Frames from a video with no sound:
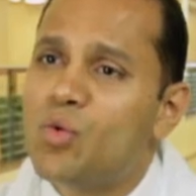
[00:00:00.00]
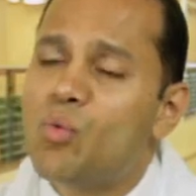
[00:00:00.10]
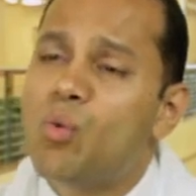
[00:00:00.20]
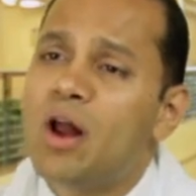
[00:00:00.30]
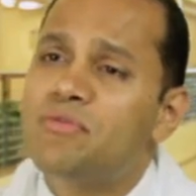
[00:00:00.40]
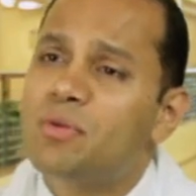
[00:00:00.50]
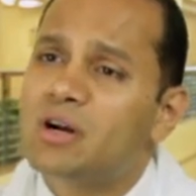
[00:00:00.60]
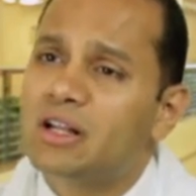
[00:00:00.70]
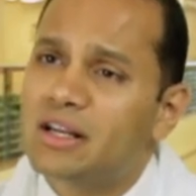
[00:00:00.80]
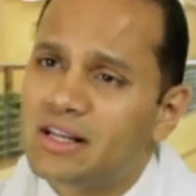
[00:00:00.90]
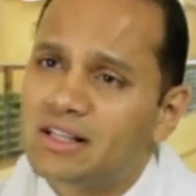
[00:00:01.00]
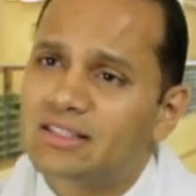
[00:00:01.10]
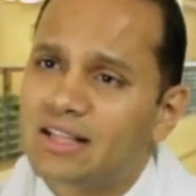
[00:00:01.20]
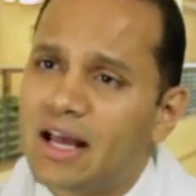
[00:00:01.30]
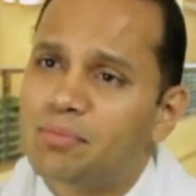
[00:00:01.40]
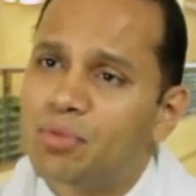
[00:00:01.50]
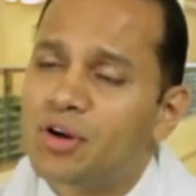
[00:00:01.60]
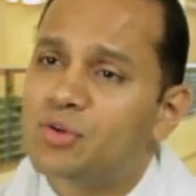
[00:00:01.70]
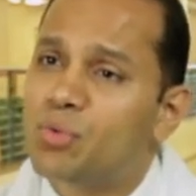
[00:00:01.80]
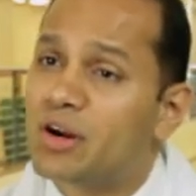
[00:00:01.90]
One from a clinical
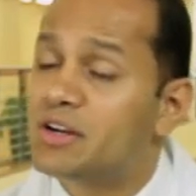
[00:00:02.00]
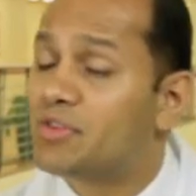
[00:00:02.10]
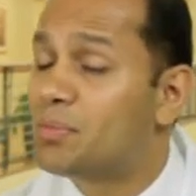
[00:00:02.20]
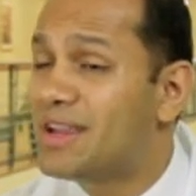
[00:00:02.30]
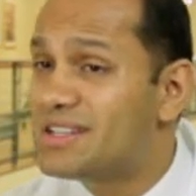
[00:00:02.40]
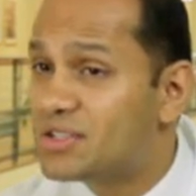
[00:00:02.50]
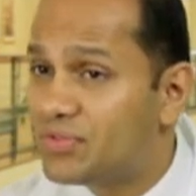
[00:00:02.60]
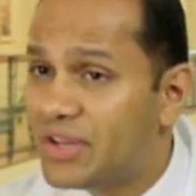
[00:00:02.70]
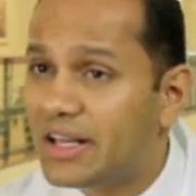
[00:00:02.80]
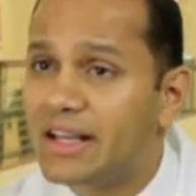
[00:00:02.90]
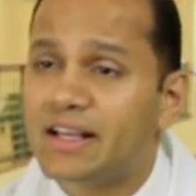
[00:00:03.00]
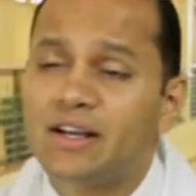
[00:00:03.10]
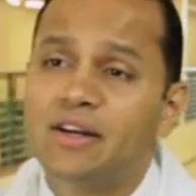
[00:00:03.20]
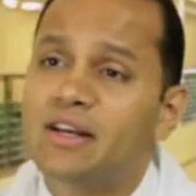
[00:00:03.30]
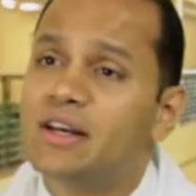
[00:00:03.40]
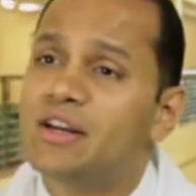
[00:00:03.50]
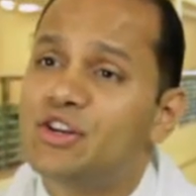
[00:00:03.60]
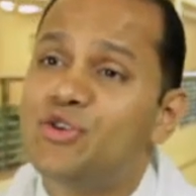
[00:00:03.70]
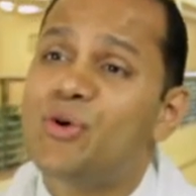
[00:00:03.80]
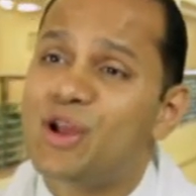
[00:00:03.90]
standpoint, wherein if a patient's feeling good,
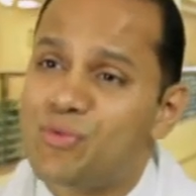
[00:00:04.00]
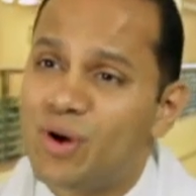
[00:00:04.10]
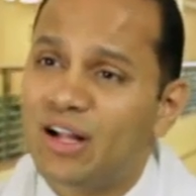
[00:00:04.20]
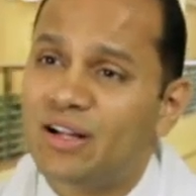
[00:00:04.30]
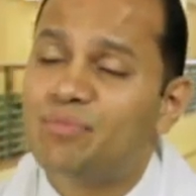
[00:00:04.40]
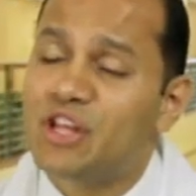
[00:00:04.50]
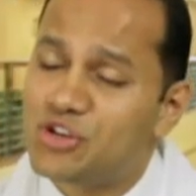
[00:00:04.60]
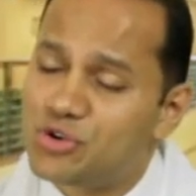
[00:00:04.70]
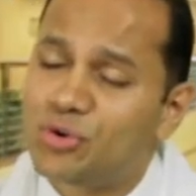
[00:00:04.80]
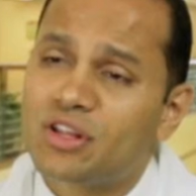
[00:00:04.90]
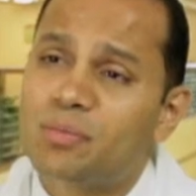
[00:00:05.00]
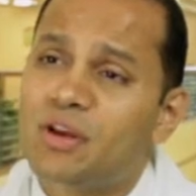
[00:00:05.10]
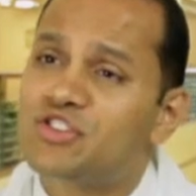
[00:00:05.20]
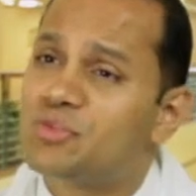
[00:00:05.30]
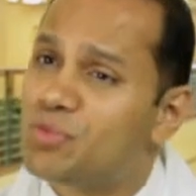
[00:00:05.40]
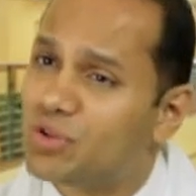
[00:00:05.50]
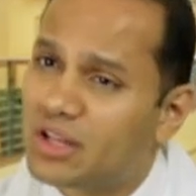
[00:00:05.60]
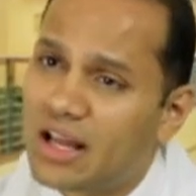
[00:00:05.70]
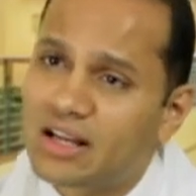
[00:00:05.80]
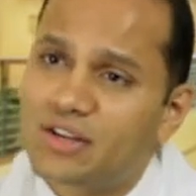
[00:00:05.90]
doing well, then you know that the patient is more
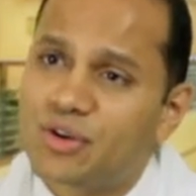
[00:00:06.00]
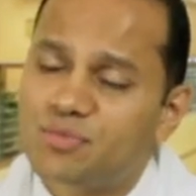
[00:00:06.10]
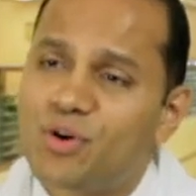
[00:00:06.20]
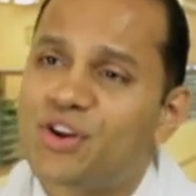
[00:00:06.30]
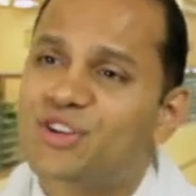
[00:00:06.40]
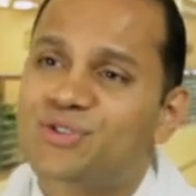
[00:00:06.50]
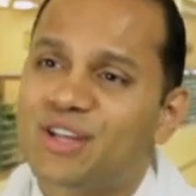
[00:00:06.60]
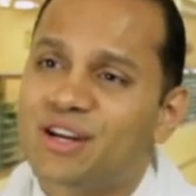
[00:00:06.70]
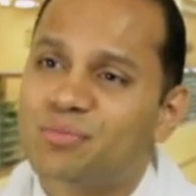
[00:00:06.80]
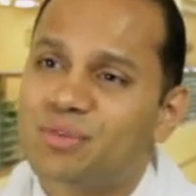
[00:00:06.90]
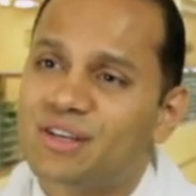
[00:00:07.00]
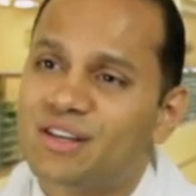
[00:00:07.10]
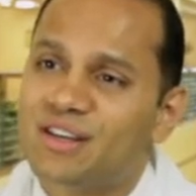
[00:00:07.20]
than likely responding to therapy.